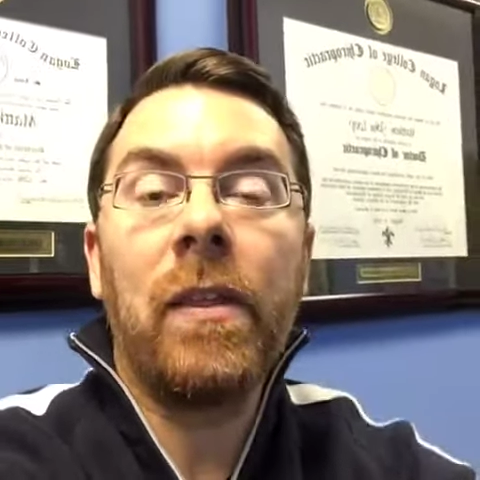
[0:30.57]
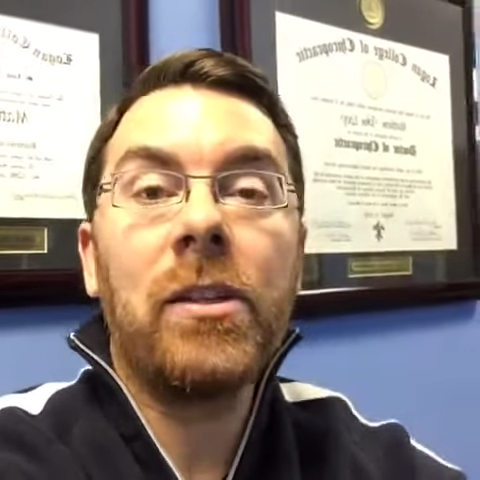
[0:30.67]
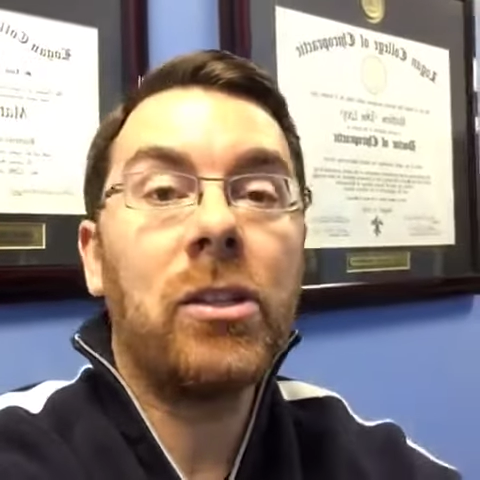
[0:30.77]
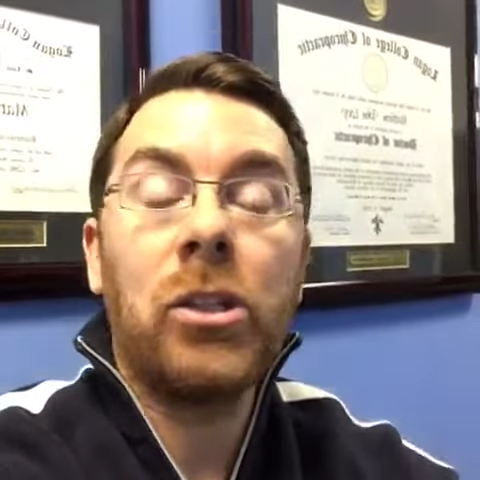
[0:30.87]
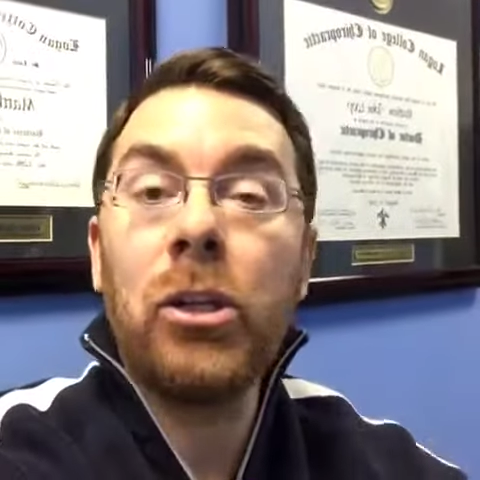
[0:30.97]

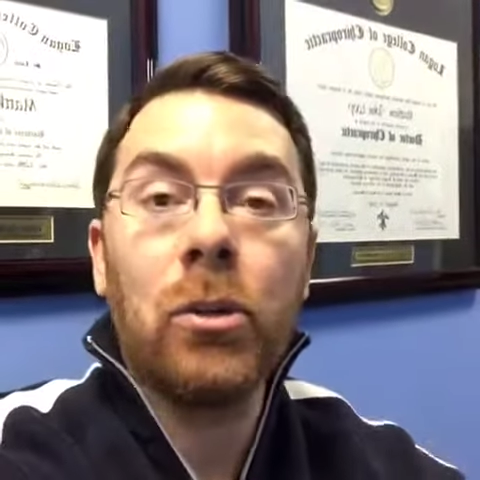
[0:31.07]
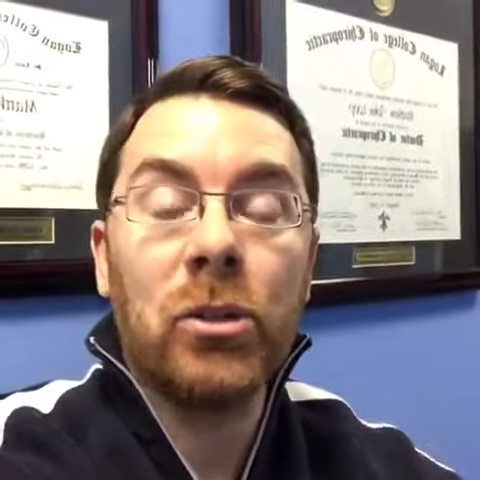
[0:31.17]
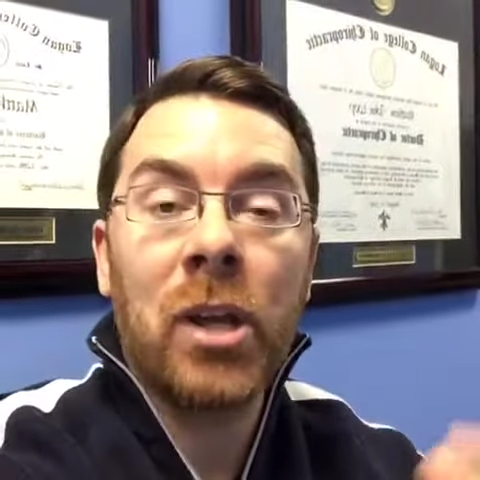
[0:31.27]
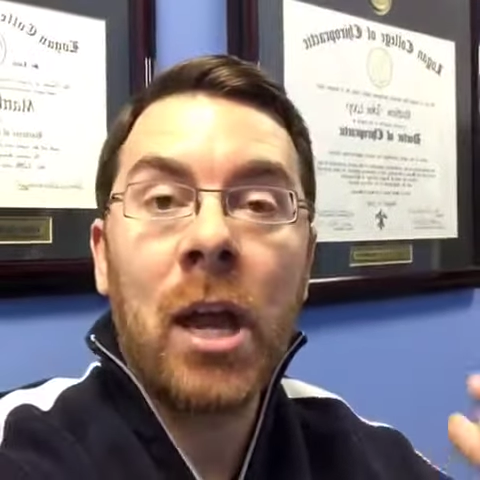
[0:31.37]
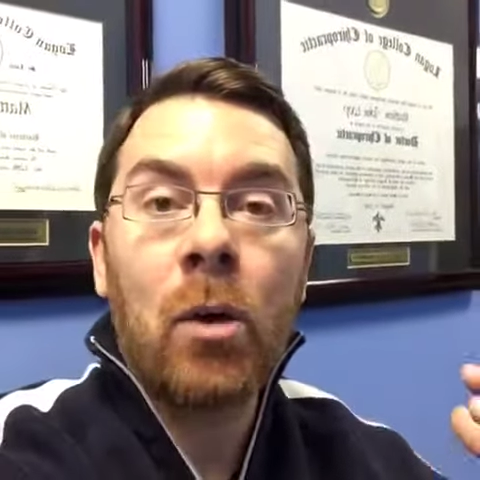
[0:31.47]
This is
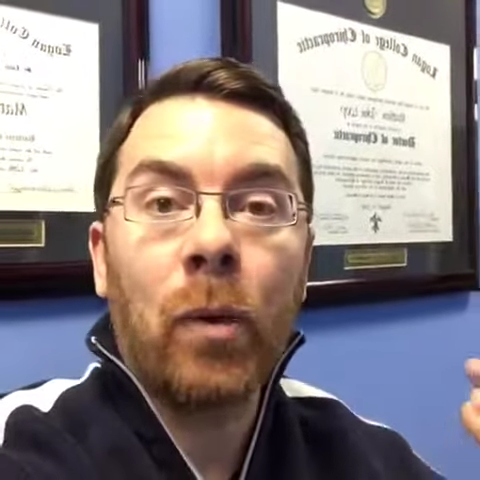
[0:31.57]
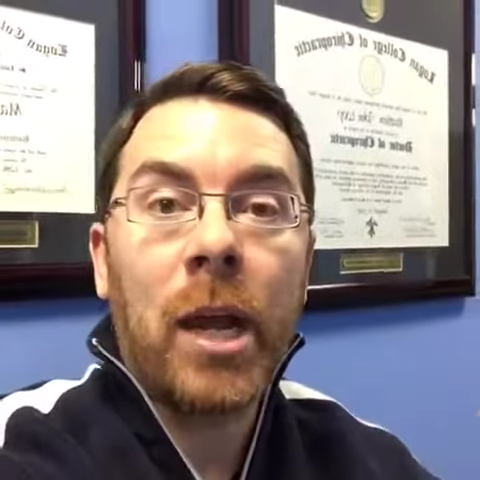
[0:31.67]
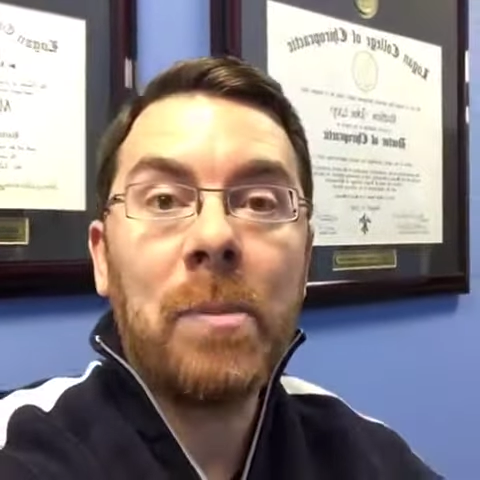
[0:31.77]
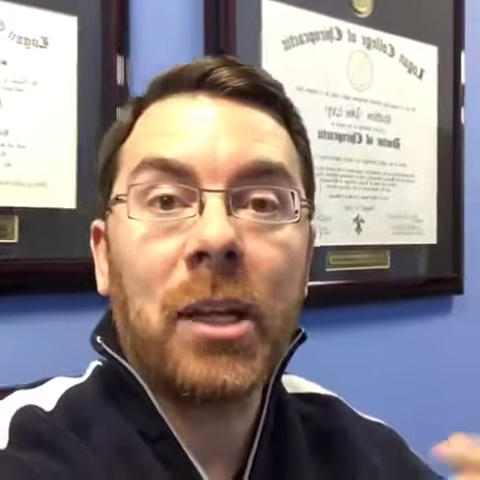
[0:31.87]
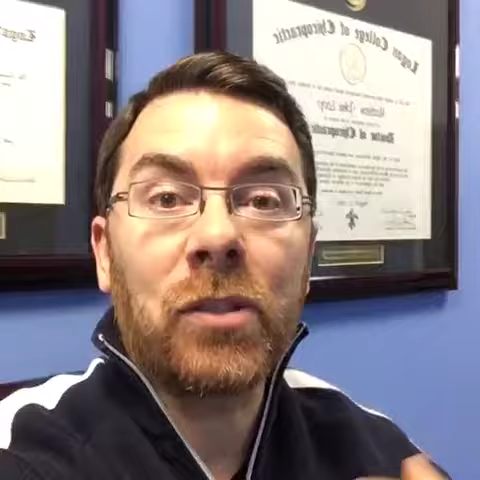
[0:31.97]
huge,
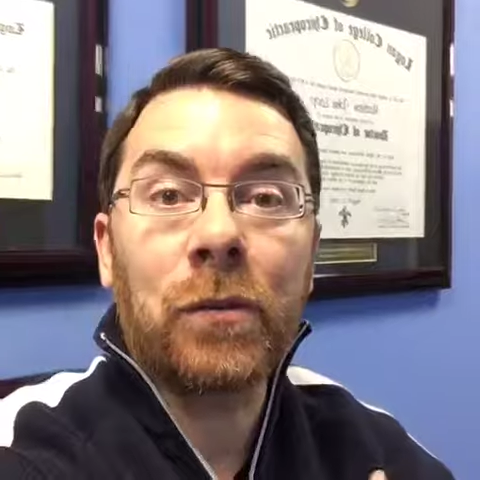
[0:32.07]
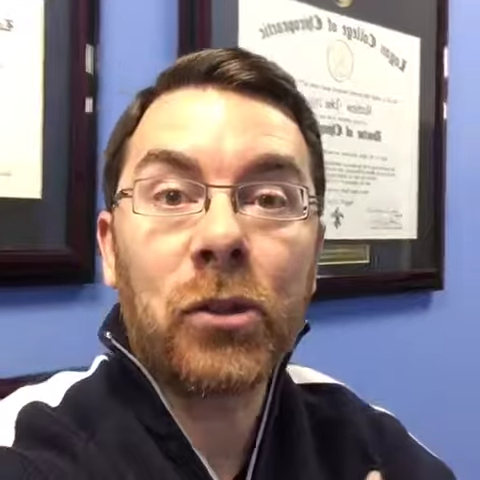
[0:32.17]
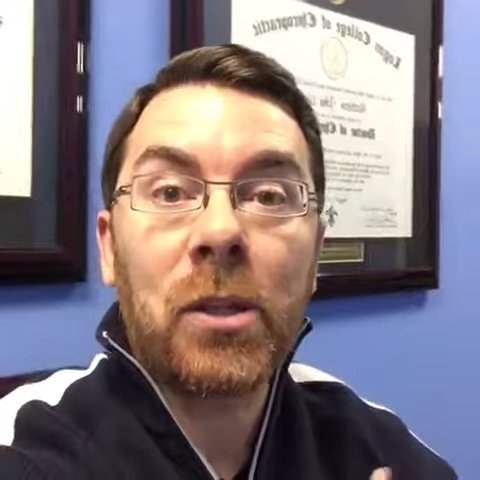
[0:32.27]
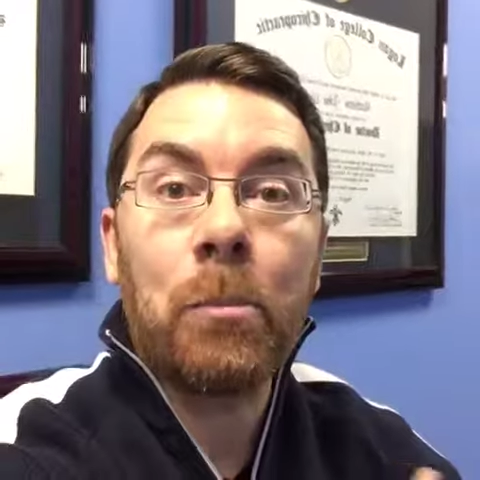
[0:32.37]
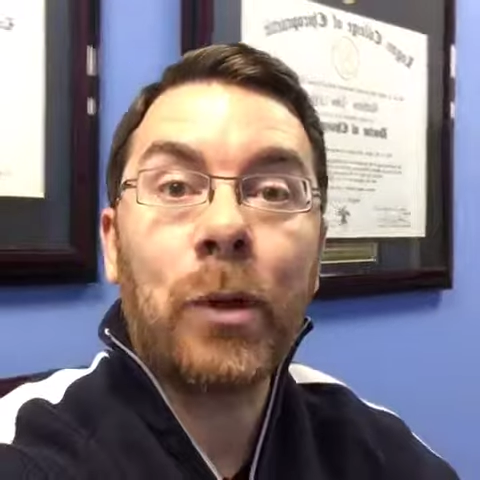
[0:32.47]
right? Because
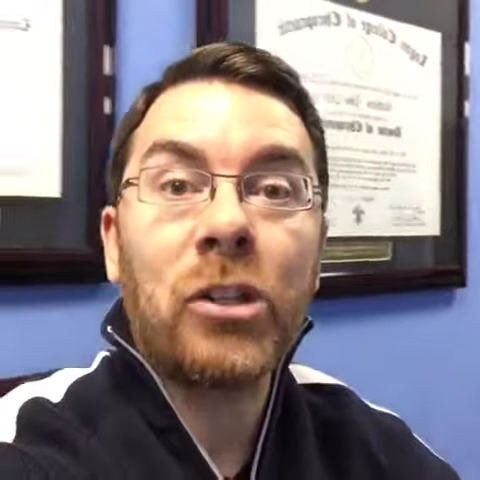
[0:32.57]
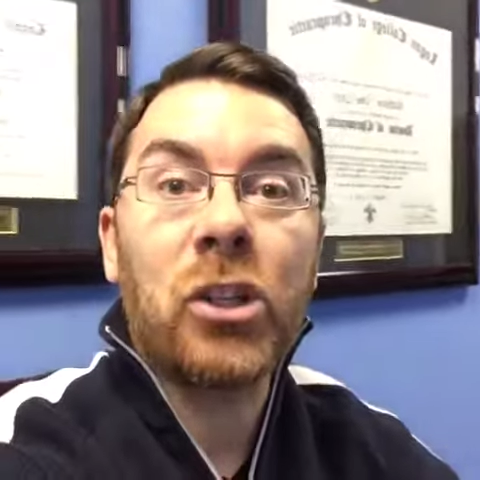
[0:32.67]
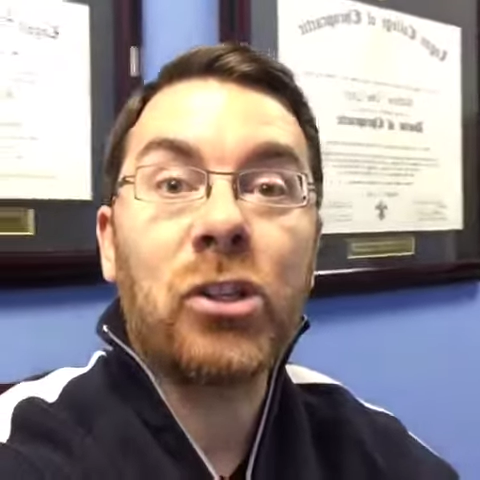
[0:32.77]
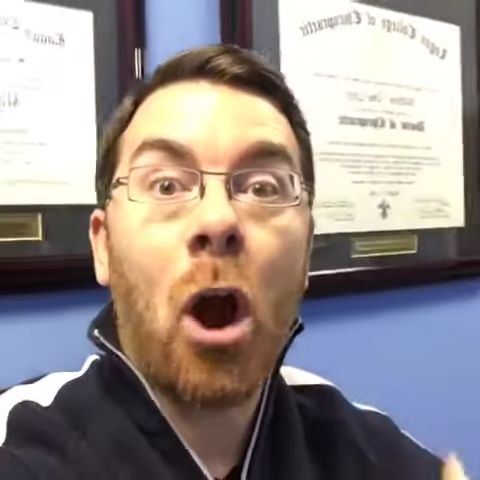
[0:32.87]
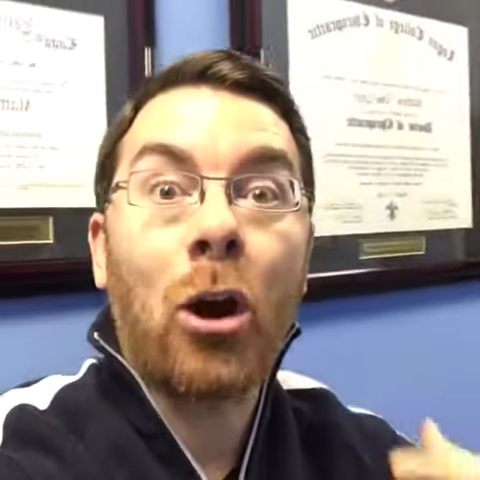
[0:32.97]
first
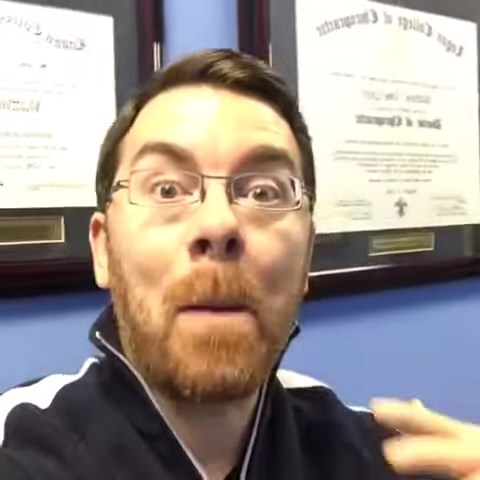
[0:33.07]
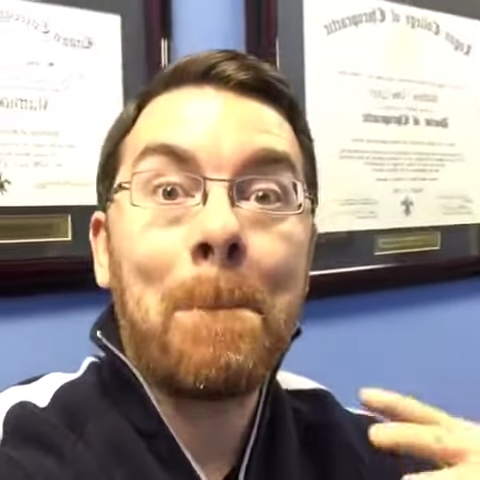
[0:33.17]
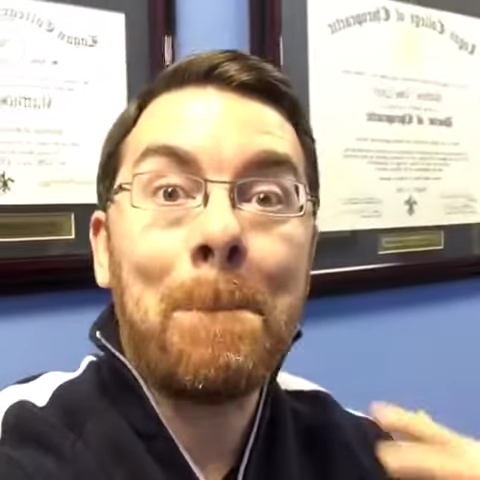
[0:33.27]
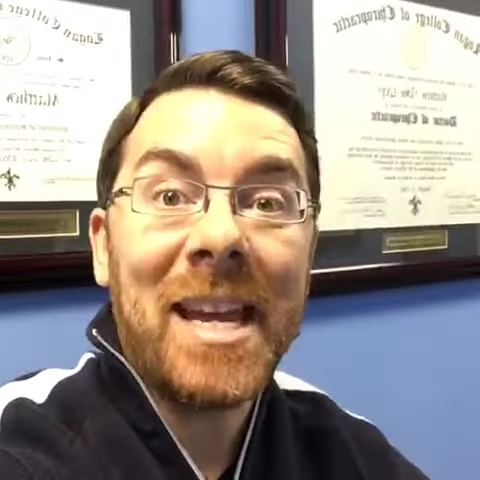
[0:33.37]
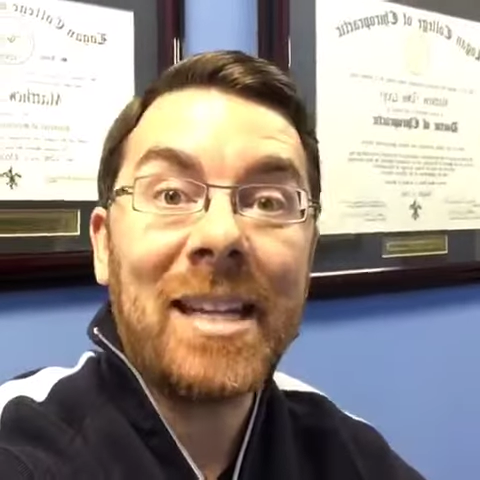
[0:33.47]
impressions are a
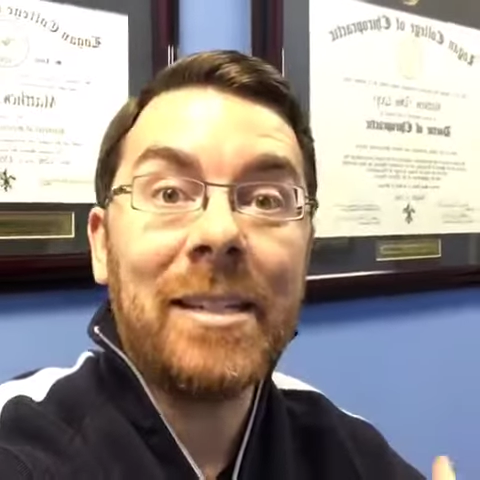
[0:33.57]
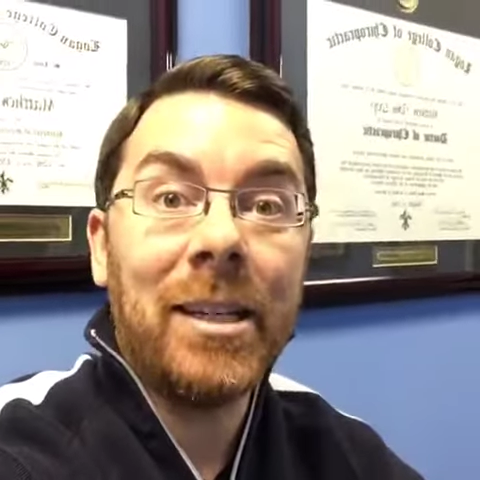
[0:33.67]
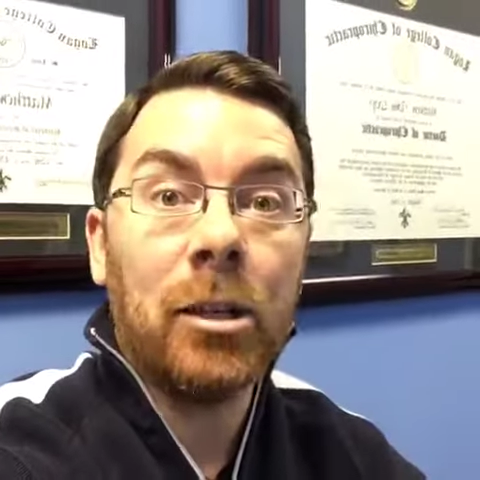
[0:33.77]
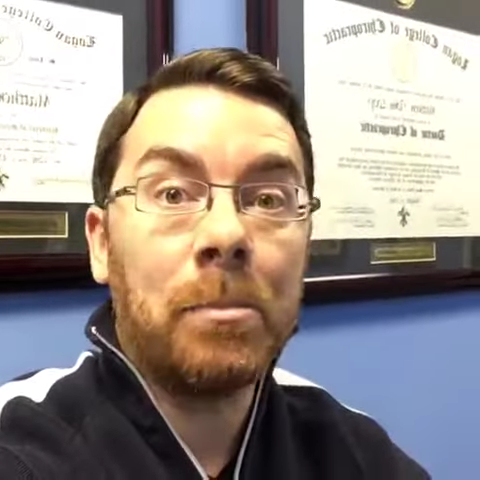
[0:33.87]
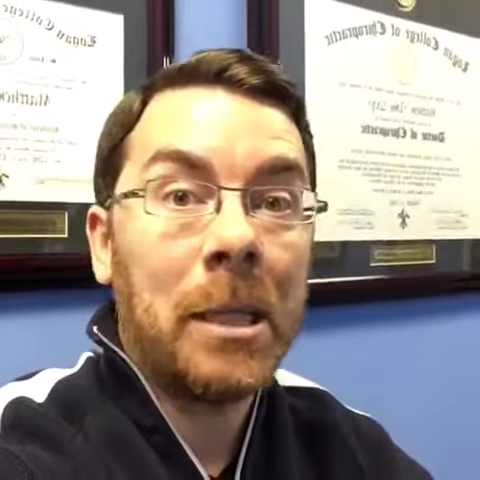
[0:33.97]
big deal.